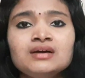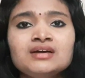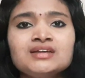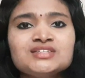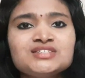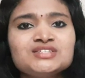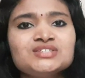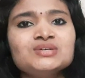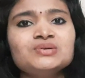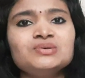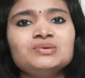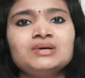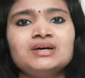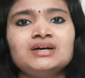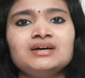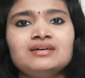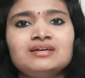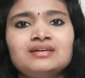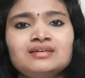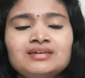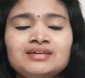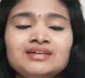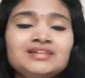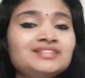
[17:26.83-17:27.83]

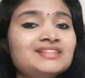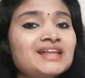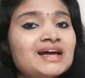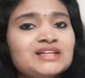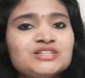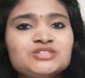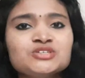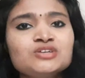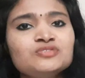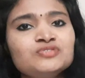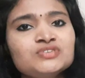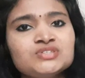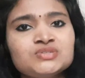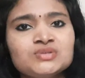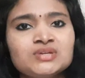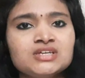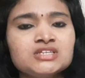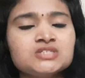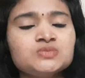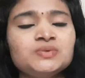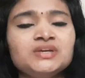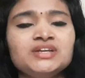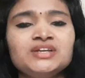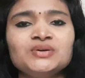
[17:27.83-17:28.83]
So that's all for
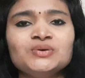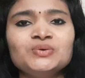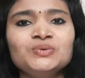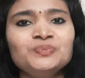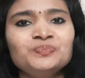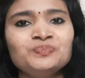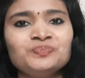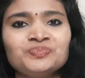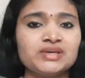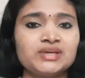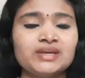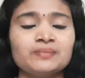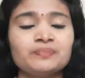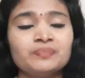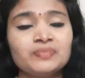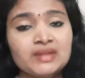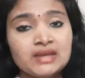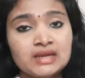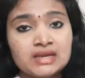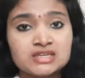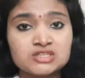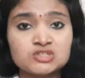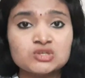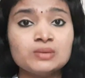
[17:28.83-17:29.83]
today's video. Okay.
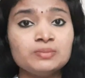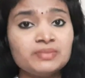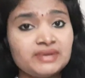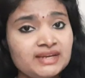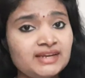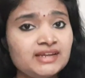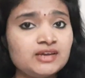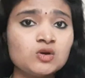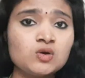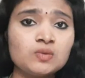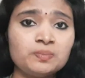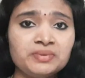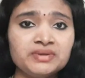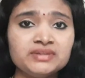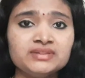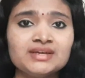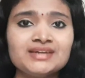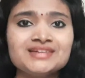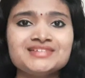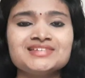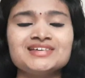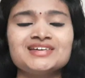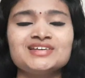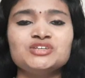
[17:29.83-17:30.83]
So I'm really hoping
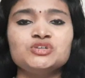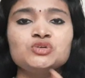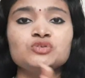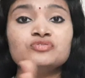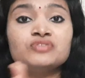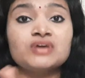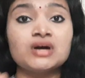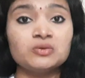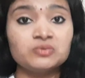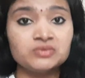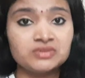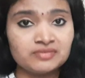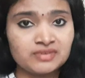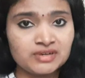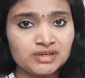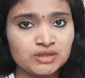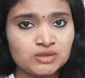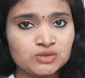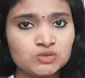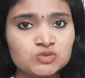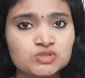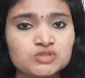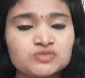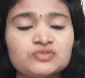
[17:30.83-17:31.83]
that you found the video
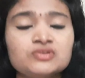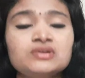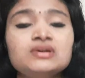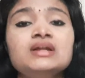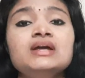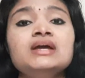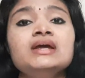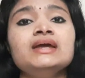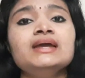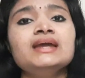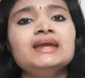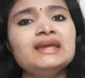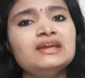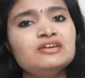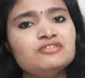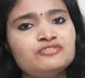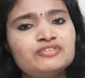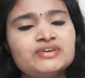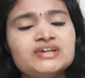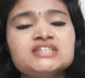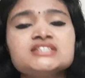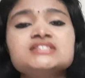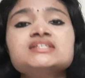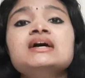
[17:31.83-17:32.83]
useful. If
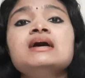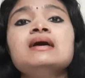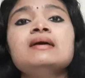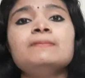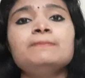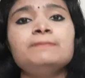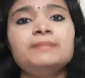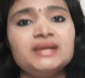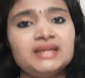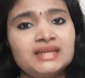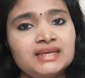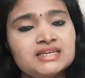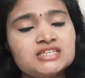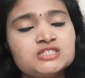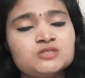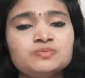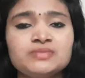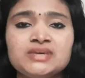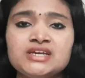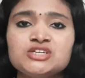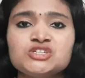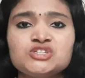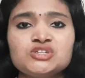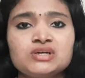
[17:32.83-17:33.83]
yes, please
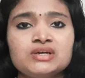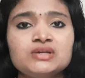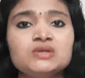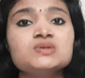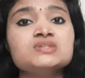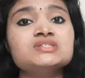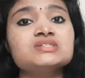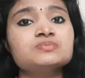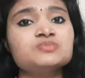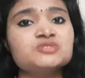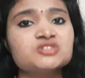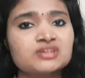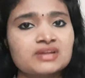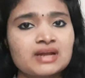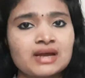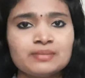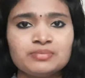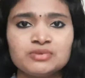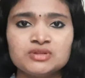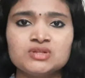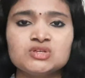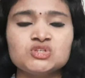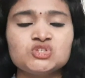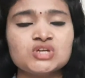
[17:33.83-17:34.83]
make sure you subscribe
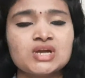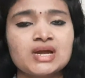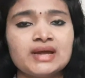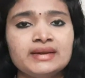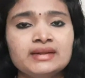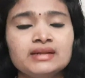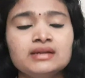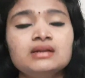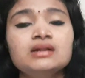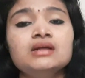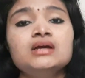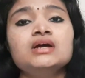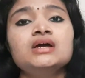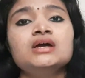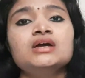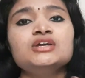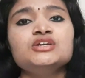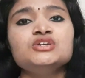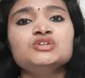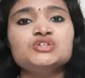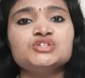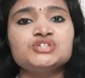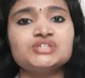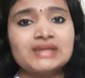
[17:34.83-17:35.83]
to the channel.
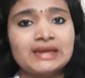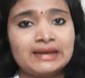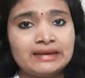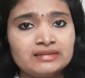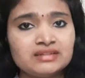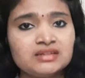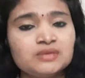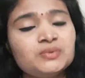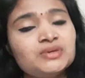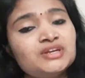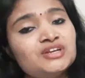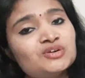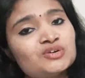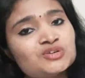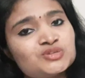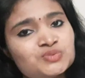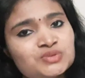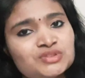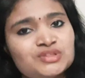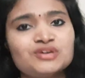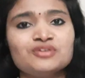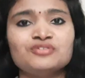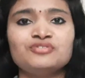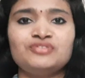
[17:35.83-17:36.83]
You share the videos
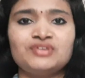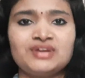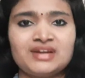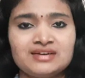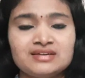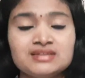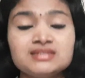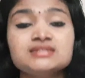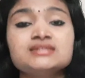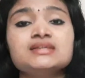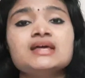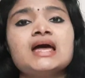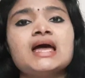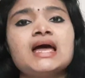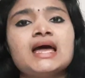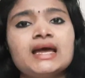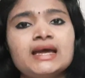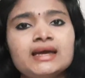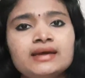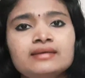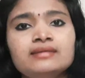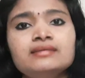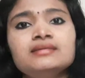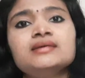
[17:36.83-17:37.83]
with your friends,
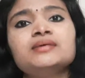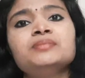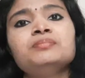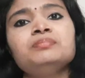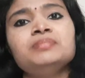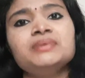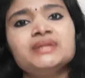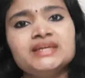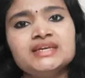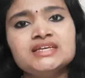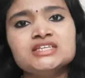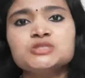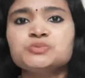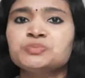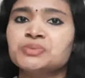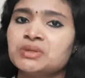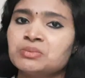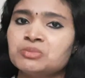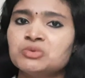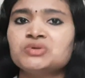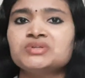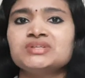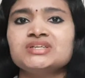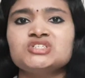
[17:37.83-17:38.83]
and please
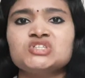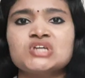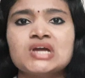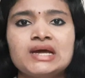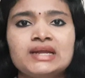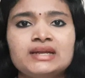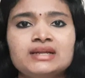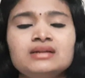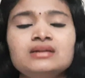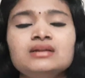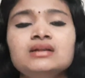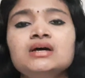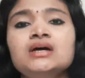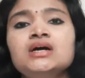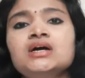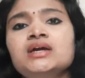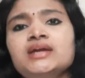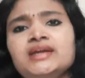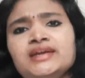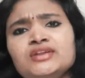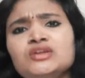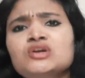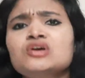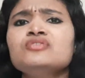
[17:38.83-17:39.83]
promote the channel
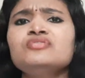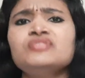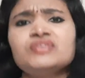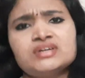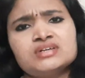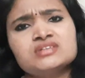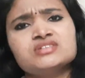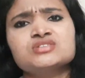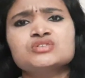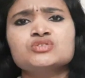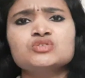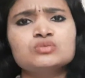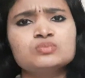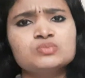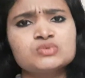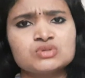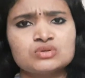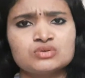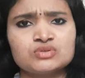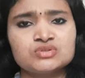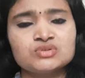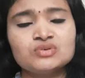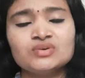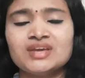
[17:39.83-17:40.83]
in your friends groups
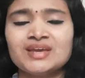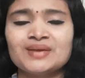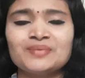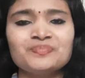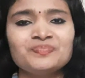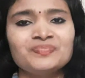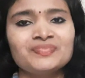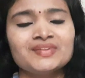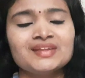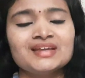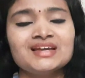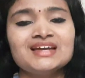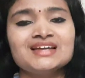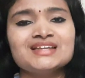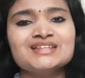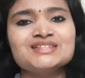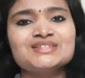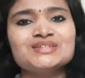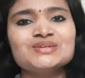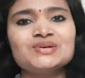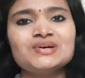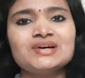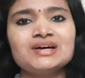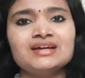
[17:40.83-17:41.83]
also. Okay.
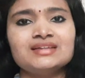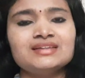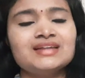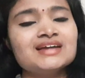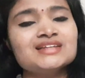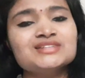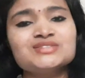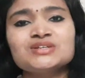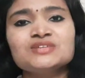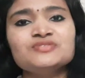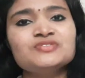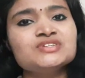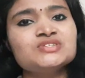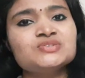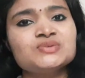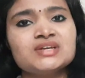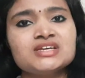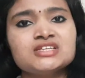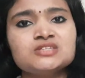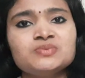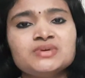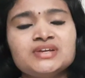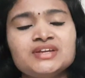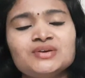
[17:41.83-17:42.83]
So that's all for
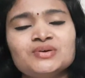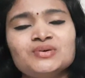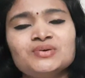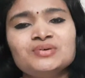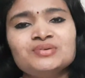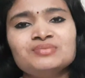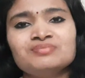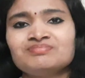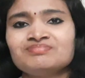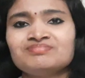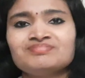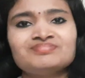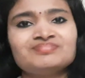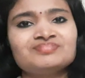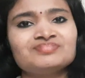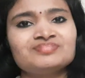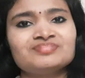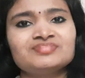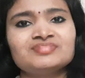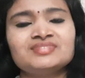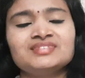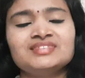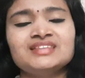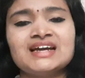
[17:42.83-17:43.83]
today's video.
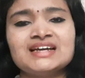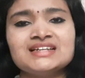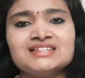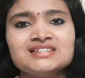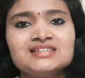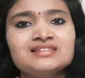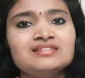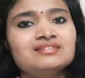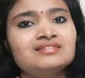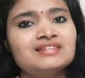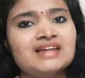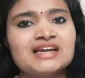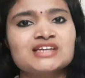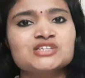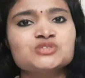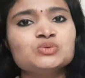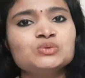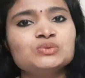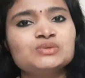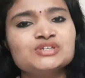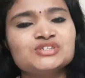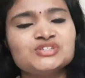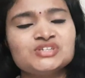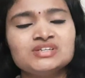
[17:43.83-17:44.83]
That's it. Thanks
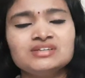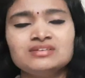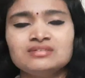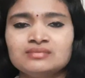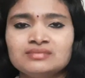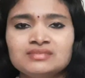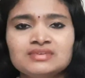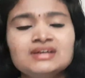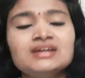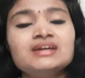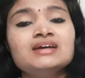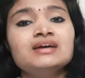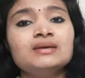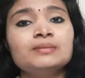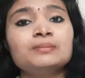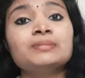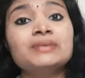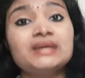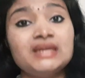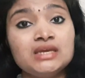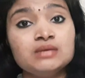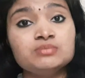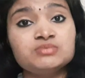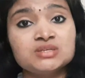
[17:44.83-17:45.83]
for watching.
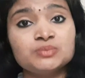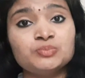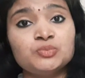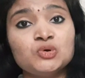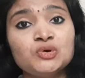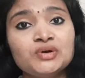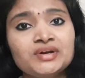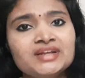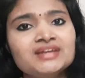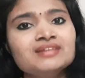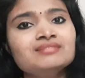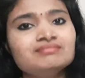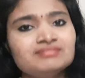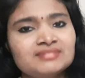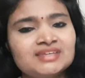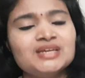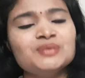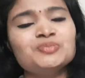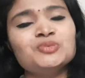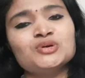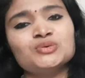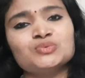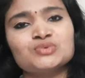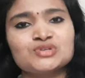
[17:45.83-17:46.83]
Keep supporting.
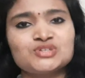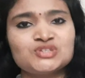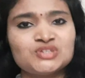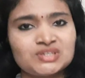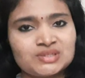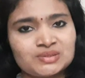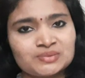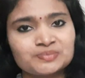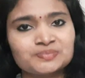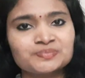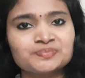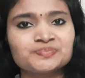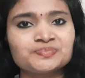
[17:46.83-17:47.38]
Keep on watching.